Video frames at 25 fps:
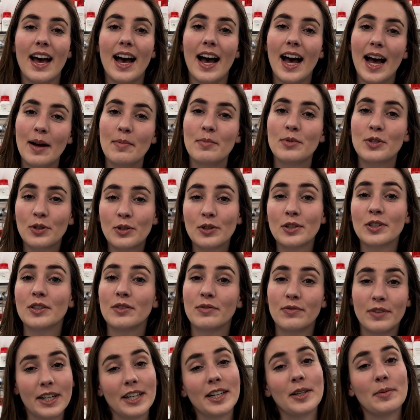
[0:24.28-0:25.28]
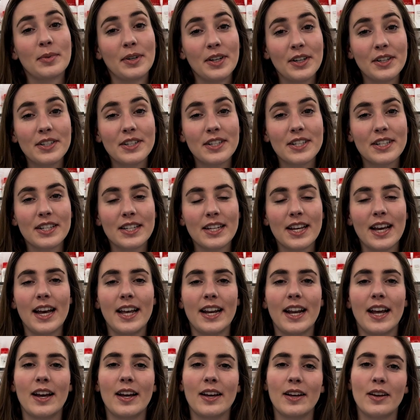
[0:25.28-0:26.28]
I'm Dr. Veerle Brans
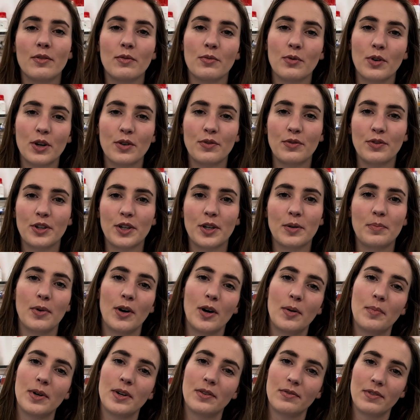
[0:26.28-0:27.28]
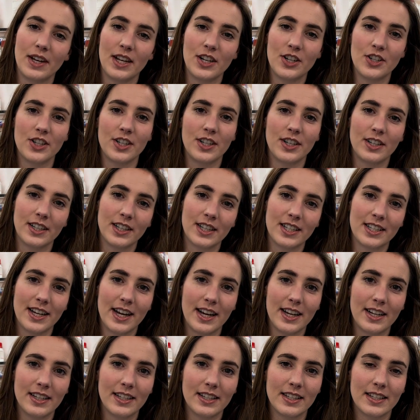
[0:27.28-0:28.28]
and I work for the Department of Engineering
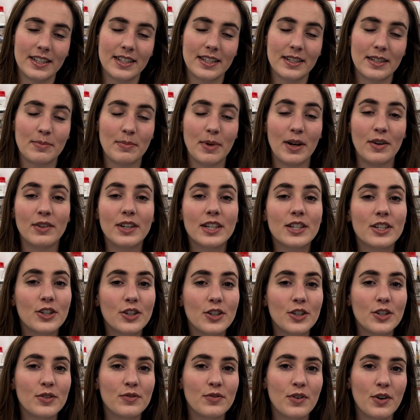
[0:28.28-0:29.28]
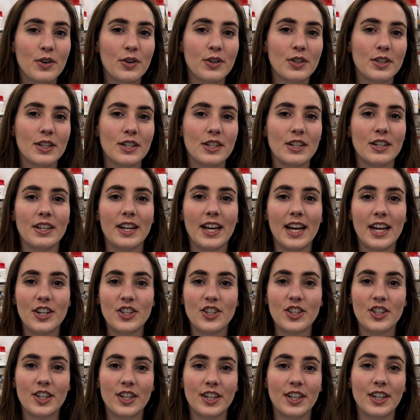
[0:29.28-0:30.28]
Science. My research focuses on
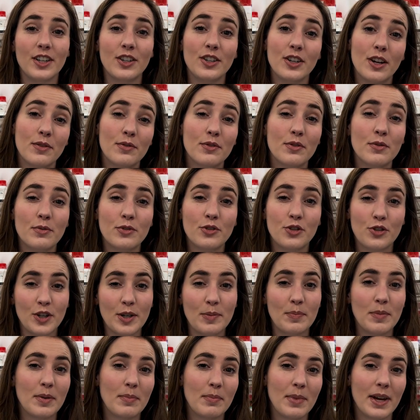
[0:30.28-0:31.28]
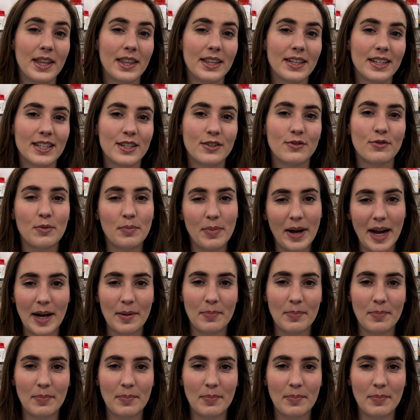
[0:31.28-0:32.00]
engineering novel treatment methods for back